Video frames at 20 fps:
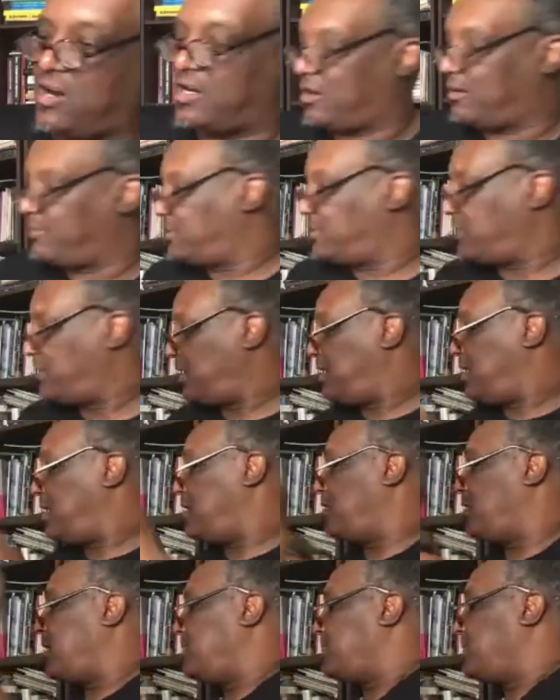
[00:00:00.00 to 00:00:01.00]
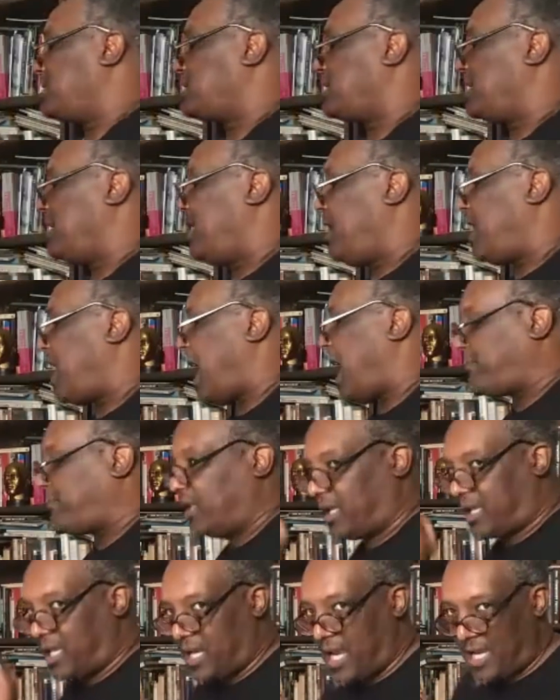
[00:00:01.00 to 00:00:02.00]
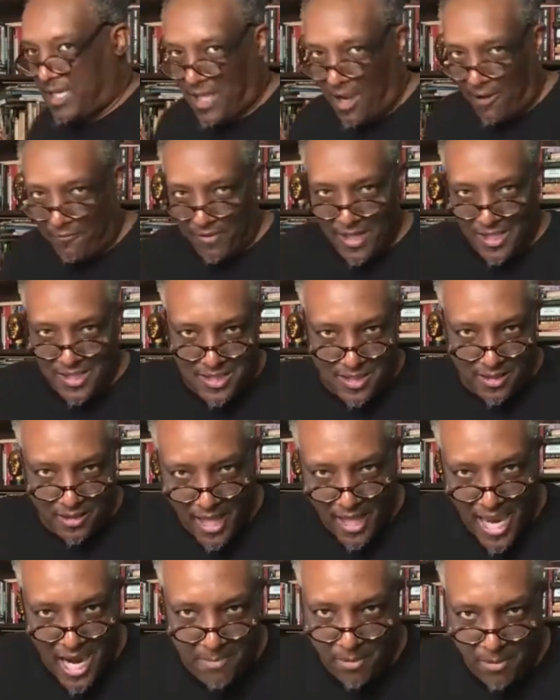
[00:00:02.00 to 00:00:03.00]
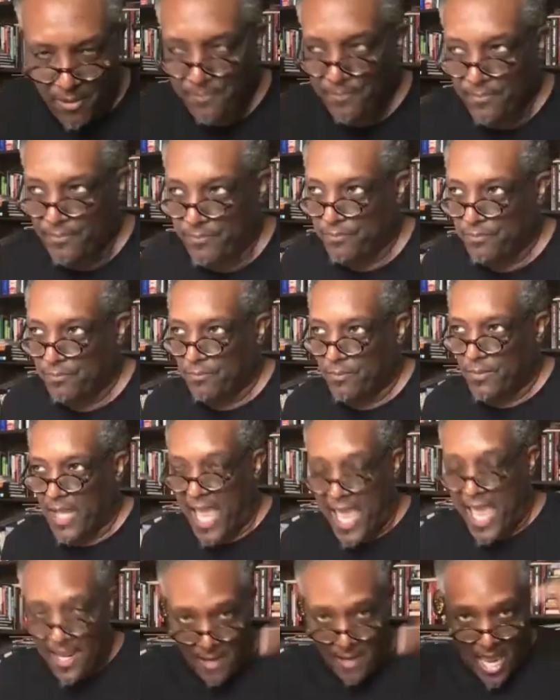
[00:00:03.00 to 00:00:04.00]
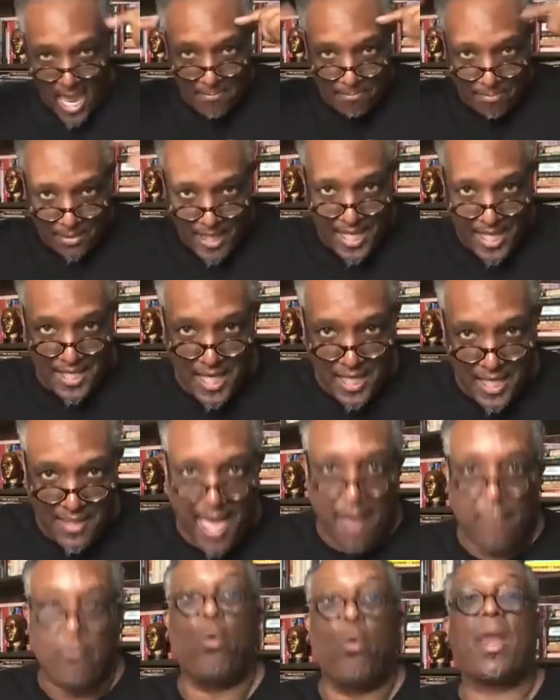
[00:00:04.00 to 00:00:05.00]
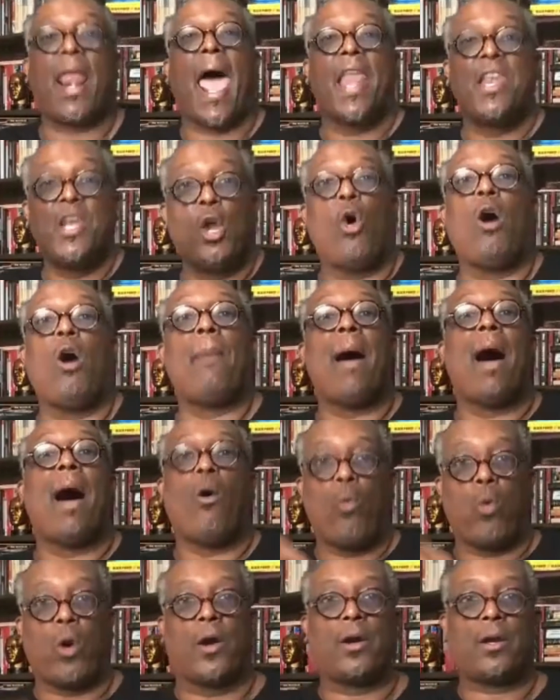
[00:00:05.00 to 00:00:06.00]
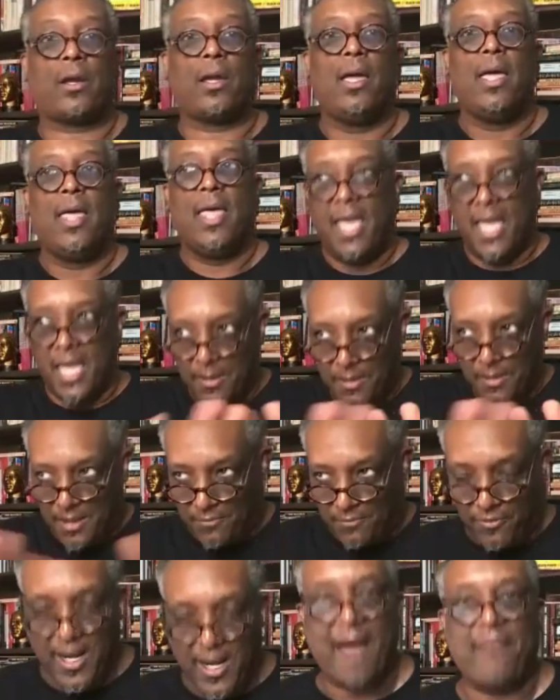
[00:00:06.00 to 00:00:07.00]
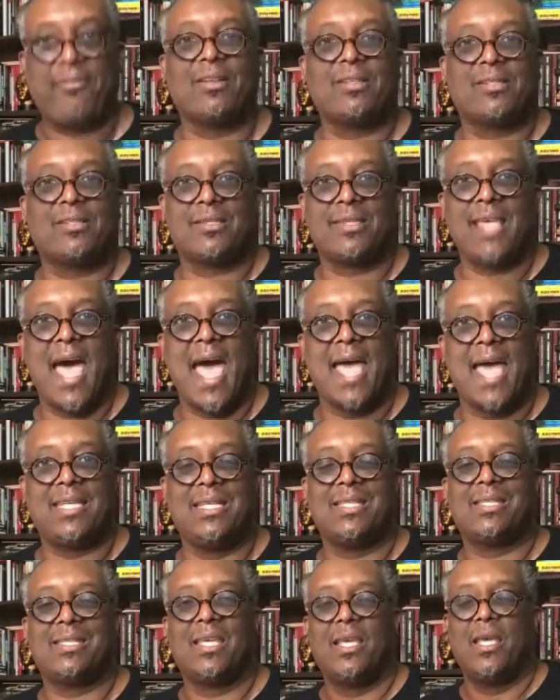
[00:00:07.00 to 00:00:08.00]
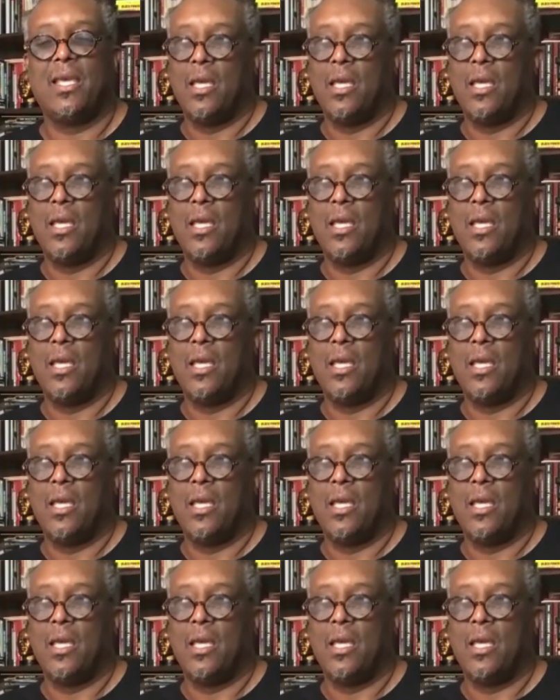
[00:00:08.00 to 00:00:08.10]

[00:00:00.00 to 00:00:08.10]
Yoruba. I'm looking at definitions of labor and blending that with what I know about work in different African societies.